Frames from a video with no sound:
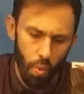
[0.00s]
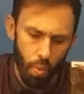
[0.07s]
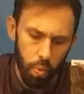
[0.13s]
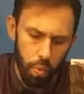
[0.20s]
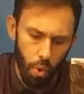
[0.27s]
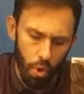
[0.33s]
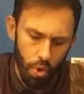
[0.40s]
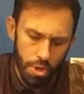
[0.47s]

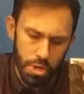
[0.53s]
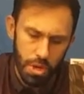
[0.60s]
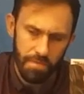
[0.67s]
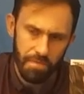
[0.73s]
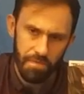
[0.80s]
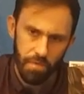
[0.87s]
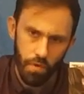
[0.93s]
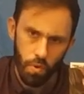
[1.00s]
walks
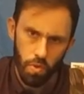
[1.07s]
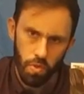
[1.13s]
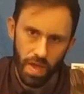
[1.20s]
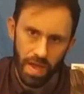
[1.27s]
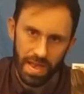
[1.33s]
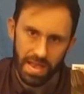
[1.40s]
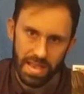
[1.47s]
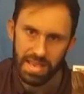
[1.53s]
on 4
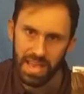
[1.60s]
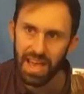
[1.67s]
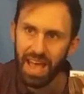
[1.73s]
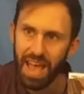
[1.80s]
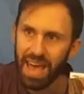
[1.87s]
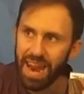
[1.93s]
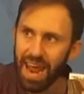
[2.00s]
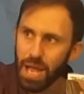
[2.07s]
legs,
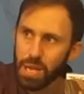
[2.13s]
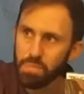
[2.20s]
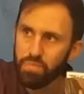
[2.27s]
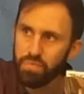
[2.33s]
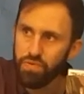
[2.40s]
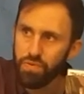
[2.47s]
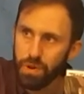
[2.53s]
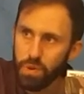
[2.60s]
and has
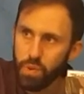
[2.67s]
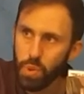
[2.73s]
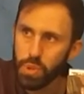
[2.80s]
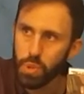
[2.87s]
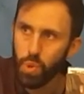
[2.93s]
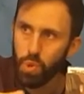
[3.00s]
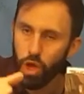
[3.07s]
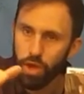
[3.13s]
prickles
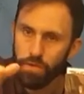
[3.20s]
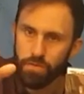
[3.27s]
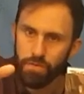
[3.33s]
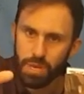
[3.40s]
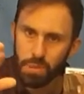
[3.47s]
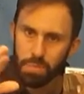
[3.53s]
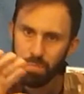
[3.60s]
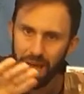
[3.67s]
all over
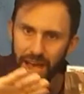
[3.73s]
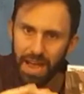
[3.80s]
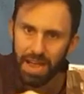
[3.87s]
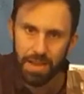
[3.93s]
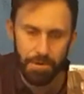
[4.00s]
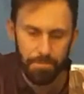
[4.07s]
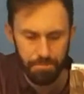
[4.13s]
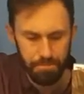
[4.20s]
its back?
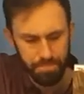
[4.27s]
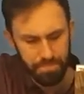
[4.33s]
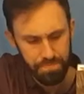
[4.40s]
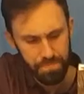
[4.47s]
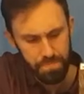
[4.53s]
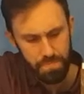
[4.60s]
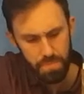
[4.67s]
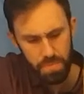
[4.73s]

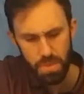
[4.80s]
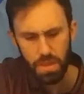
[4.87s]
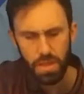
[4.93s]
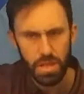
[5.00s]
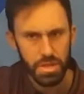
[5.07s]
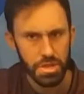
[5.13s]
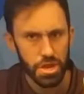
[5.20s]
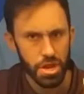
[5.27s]

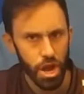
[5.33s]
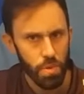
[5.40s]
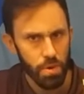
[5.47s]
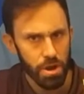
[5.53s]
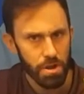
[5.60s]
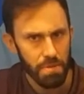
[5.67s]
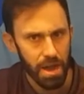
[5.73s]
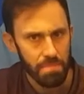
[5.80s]
Do you know what
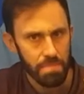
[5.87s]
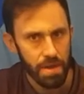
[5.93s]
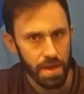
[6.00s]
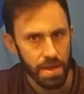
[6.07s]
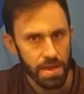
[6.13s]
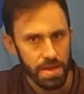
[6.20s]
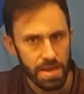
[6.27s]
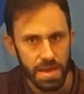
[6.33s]
it might
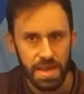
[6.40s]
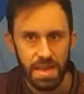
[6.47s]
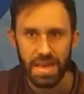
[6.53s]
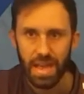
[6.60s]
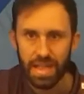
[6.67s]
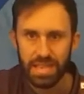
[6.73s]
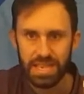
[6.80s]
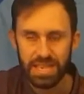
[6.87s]
be?
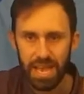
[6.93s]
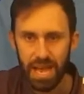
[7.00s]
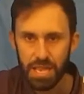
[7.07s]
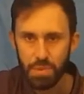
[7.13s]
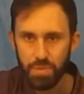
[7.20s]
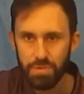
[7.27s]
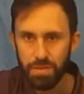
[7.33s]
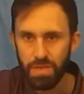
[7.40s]
It
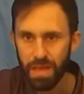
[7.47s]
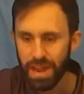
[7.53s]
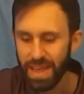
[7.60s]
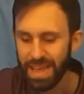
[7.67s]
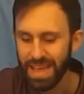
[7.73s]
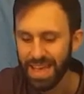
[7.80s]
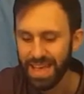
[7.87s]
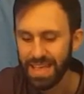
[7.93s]
starts with the
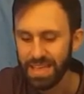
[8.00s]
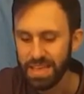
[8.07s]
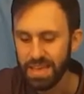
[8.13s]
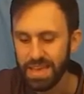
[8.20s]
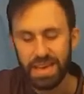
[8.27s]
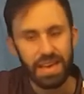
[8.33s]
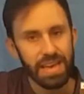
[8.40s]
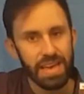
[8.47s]
letter
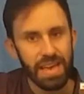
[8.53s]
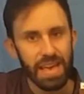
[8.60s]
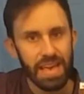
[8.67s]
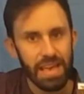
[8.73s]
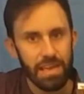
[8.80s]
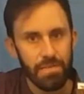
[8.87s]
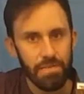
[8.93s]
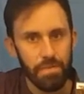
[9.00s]
E.
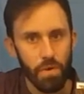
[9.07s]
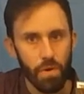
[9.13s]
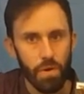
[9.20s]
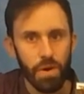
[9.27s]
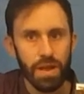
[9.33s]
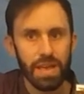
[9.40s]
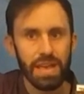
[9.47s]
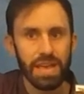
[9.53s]
E
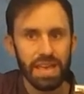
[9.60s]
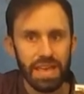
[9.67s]
for